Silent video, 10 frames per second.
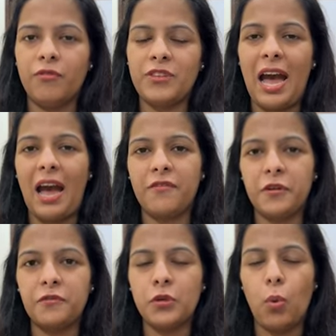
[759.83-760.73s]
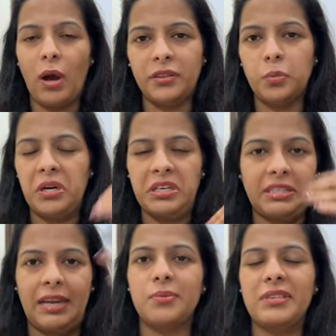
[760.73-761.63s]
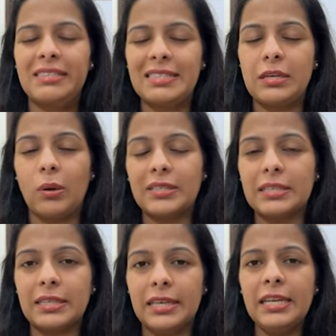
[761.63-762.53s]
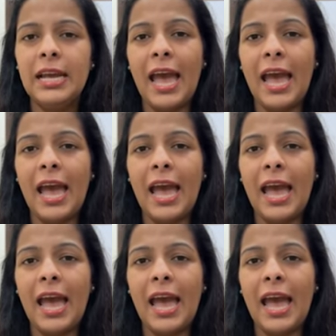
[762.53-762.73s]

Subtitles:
we have a few other works that you can see on screen.